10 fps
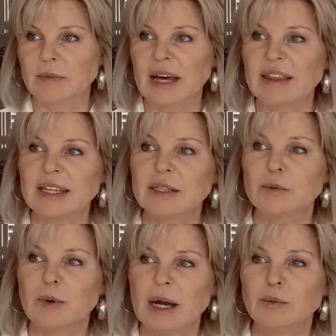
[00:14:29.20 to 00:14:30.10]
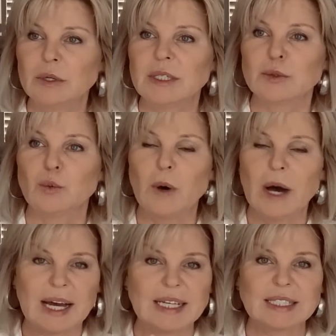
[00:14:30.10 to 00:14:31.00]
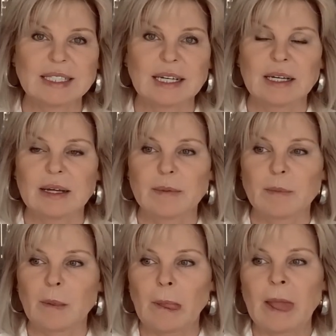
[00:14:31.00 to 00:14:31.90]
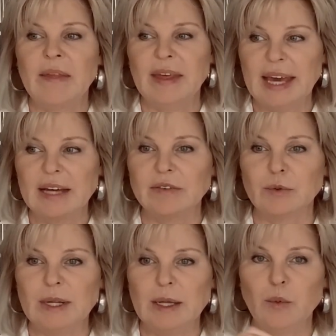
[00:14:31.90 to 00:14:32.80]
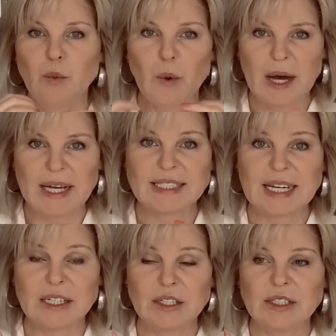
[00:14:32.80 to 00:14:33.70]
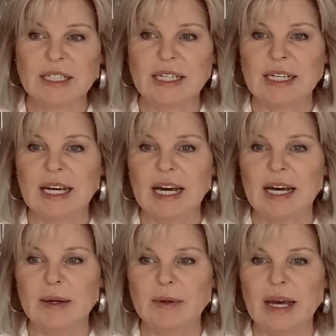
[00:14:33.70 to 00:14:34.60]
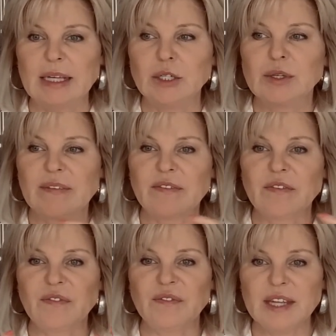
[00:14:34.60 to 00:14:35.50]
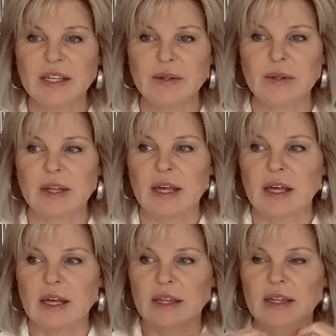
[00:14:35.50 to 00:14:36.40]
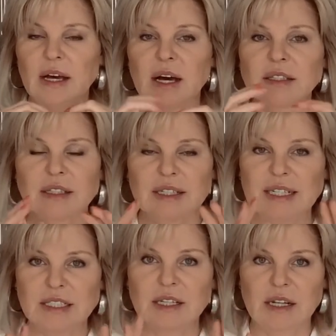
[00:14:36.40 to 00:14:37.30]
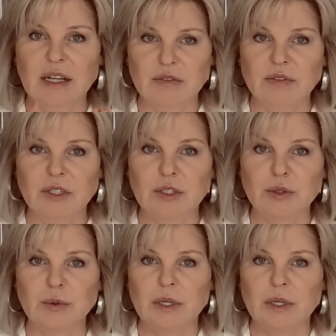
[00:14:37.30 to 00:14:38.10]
I think the right word is wise. They have a really wise energy, and you can feel the unconditional love for you.